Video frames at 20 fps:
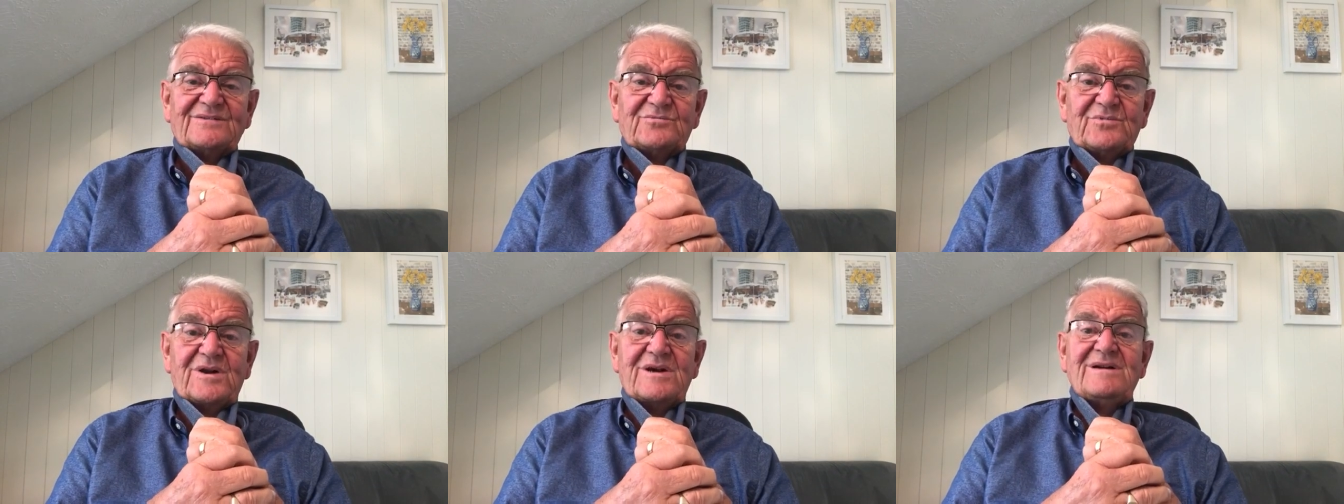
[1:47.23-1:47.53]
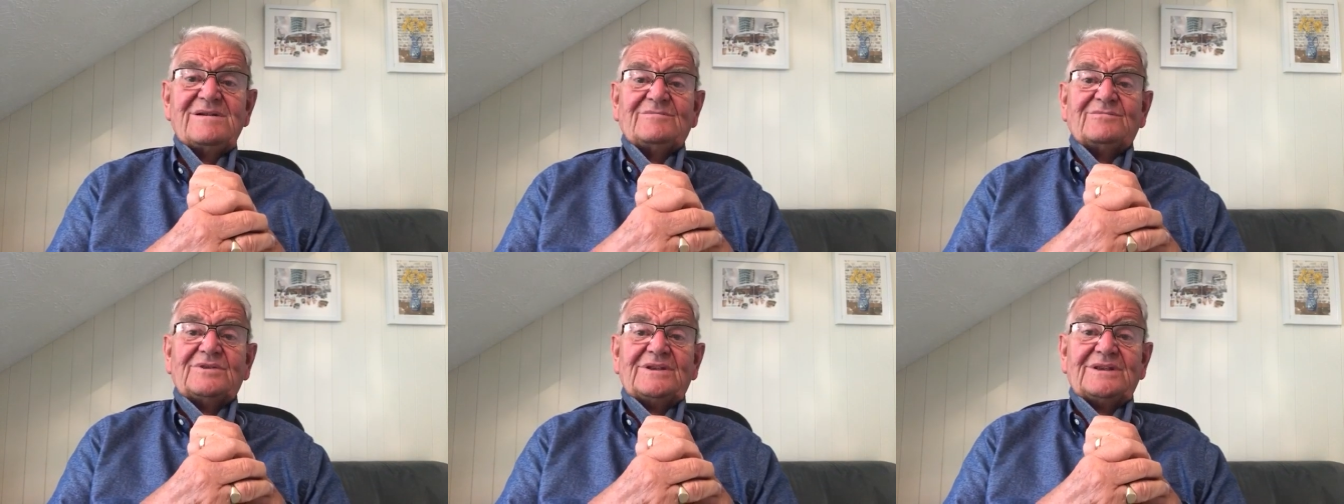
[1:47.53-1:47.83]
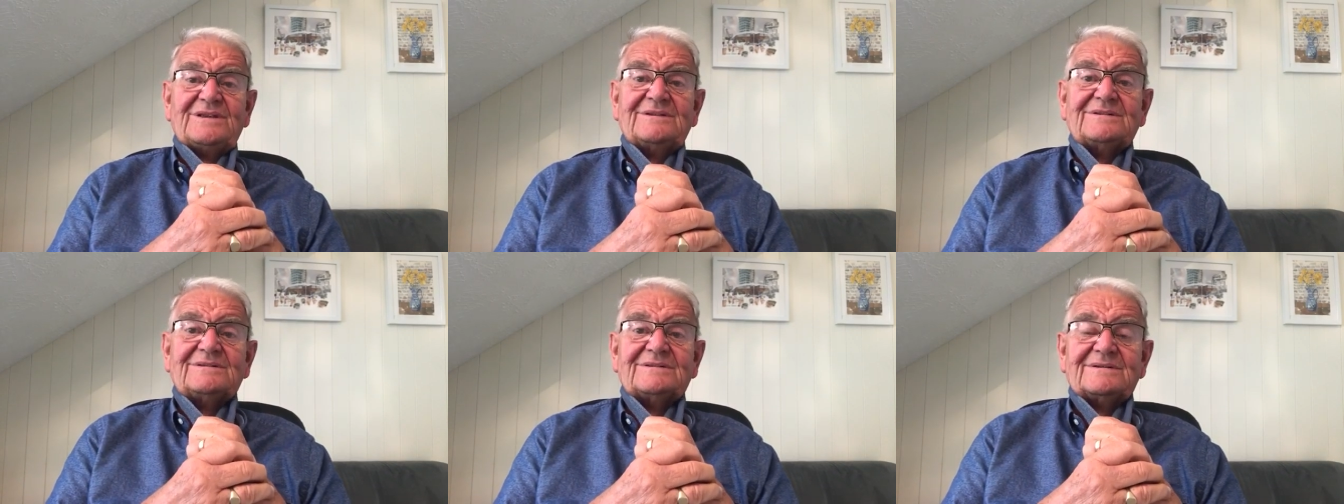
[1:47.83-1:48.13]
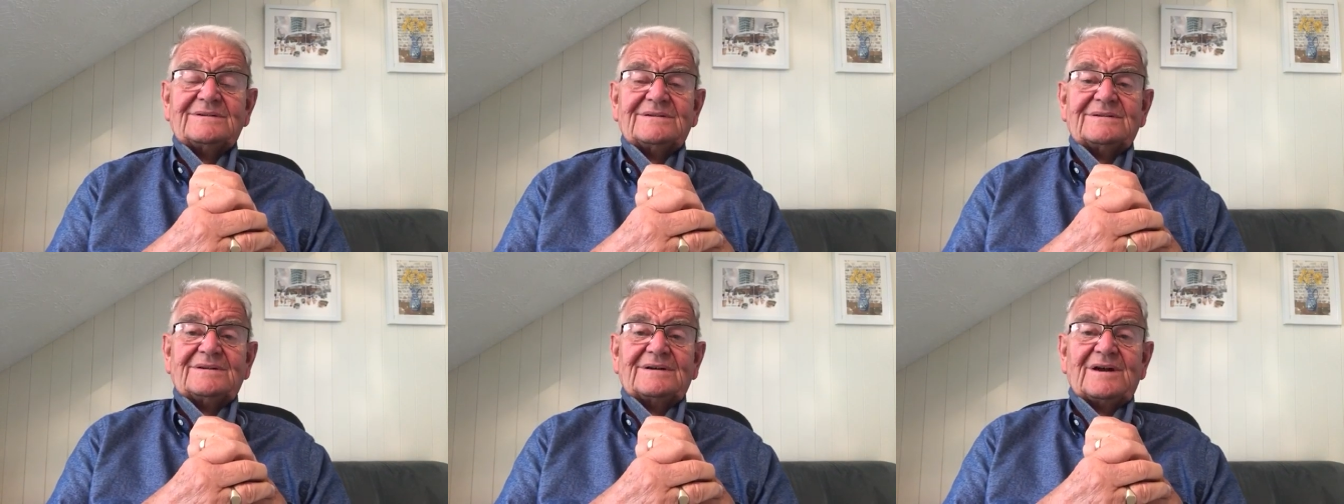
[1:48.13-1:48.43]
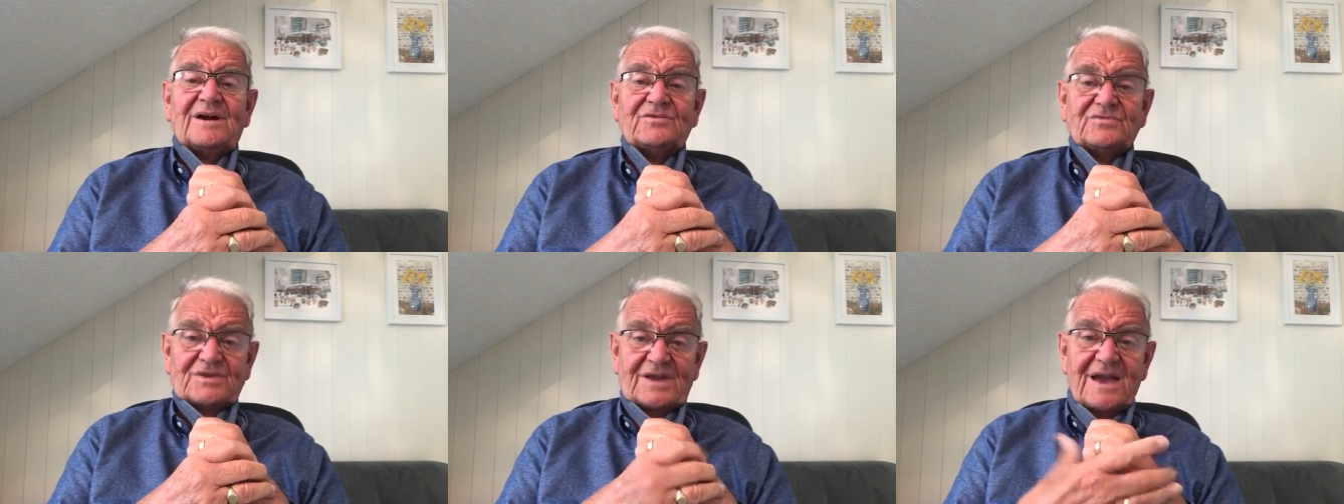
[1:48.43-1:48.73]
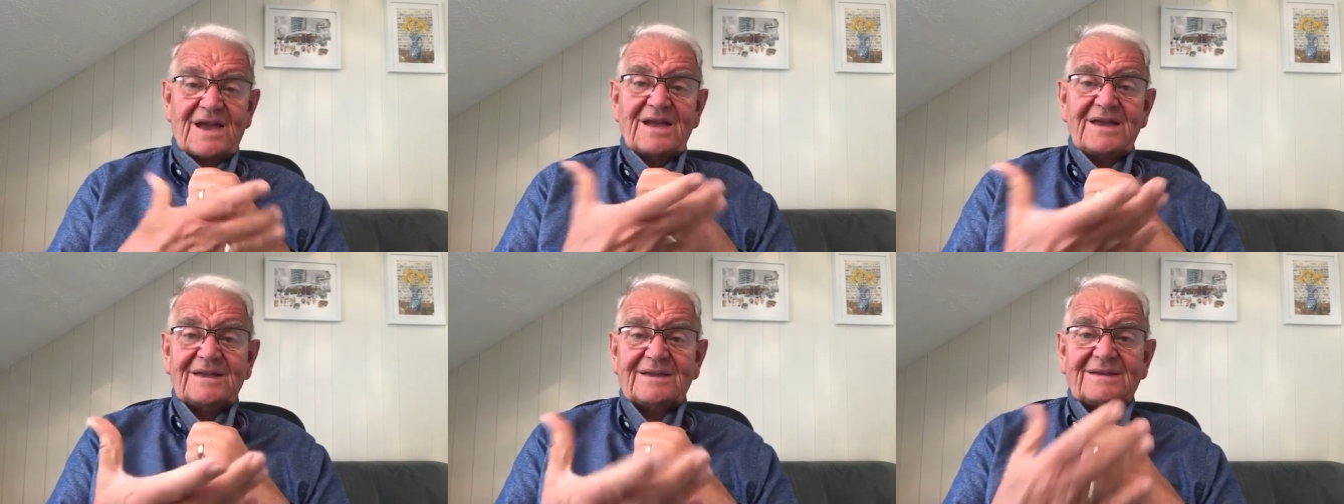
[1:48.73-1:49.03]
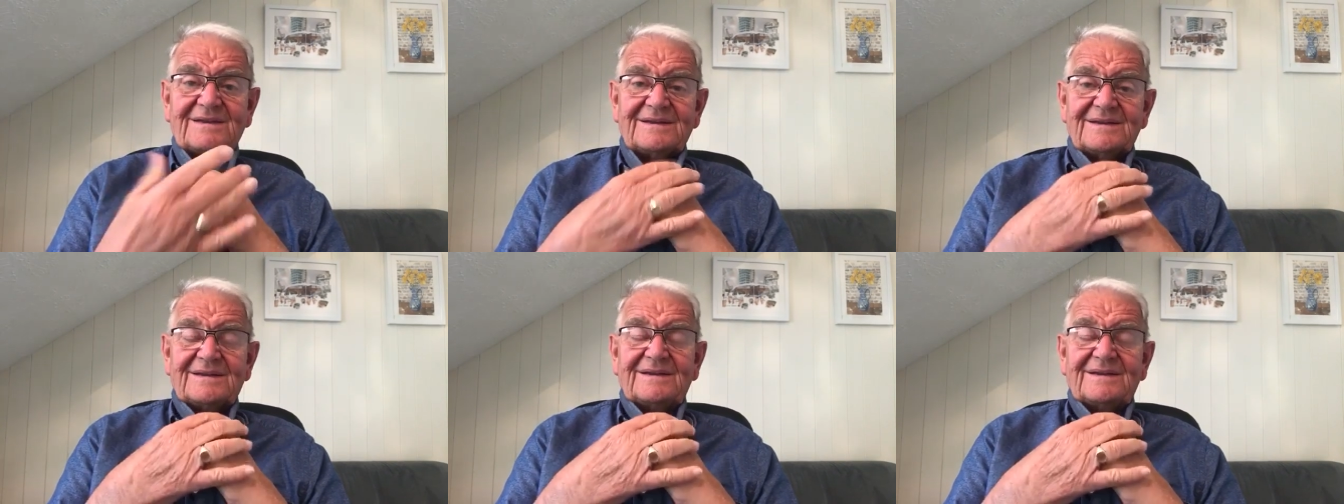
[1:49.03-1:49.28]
Well, will you? Okay.